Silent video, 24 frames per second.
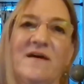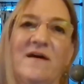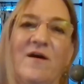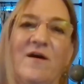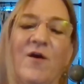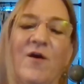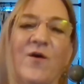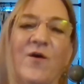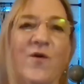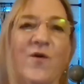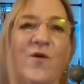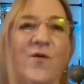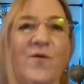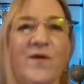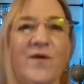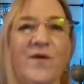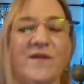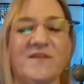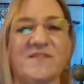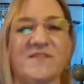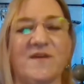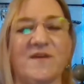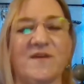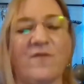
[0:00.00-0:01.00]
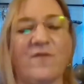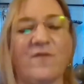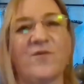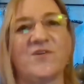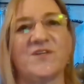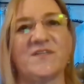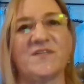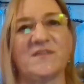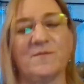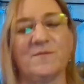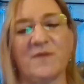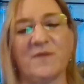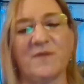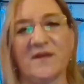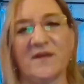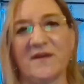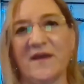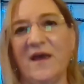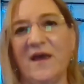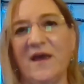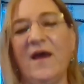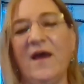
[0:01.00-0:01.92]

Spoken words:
our current suffrage exhibit,